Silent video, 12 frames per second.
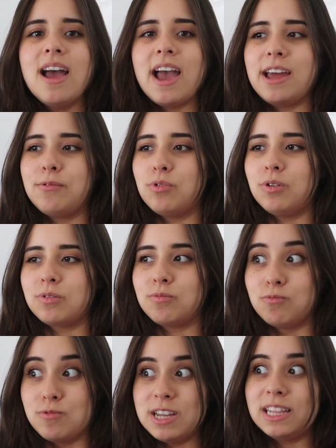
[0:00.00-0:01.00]
and will
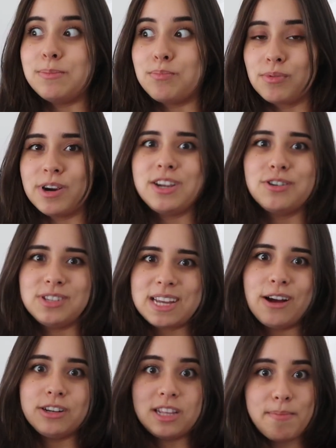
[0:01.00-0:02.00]
really bring your
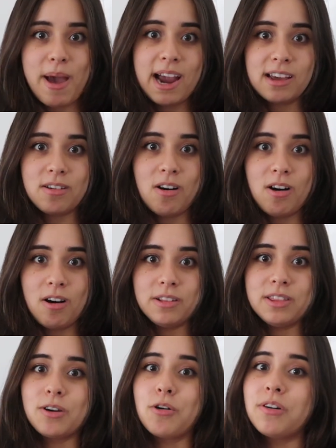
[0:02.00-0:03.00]
sound to the back of the hall,
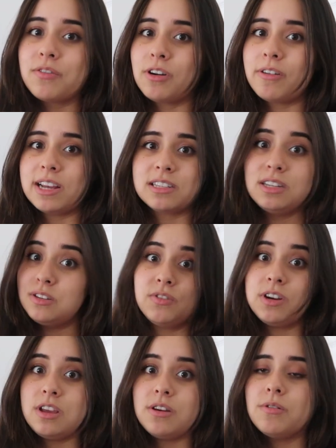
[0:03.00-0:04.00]
the KorfkerRest is
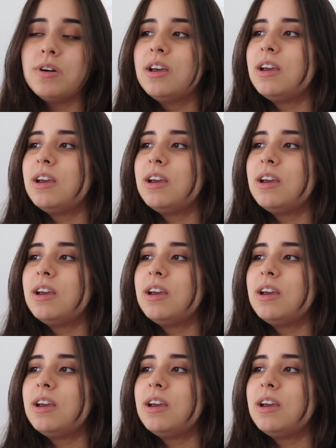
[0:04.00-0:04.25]
for you.